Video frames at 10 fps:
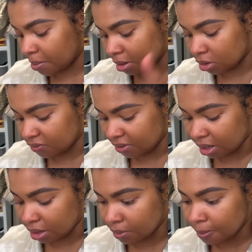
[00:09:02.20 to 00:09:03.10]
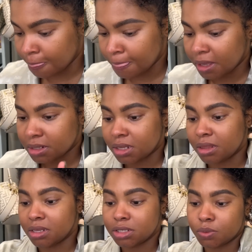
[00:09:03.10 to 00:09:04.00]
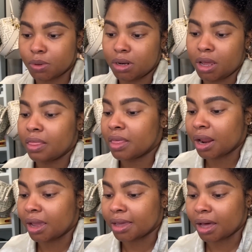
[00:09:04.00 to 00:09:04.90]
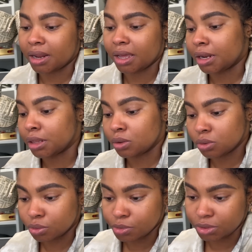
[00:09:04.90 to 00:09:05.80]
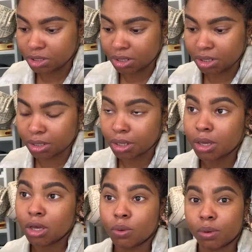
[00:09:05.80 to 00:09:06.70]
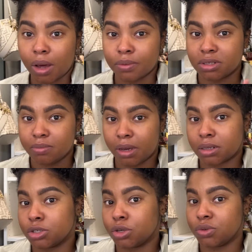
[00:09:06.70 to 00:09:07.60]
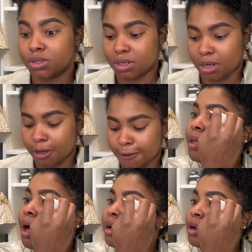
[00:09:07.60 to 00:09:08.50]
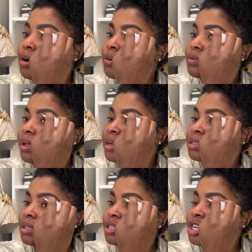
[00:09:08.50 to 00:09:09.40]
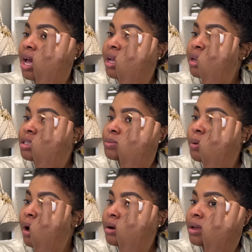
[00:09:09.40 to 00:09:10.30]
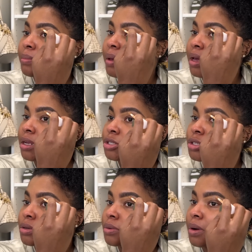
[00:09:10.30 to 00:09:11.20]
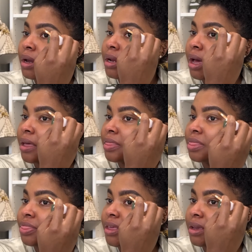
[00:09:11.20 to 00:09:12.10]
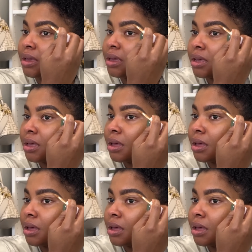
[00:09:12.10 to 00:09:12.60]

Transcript: up a little video to this one that I got at a local boutique when I was in Mexico City. I know, like I said, the jacket is brown and beige, right? I think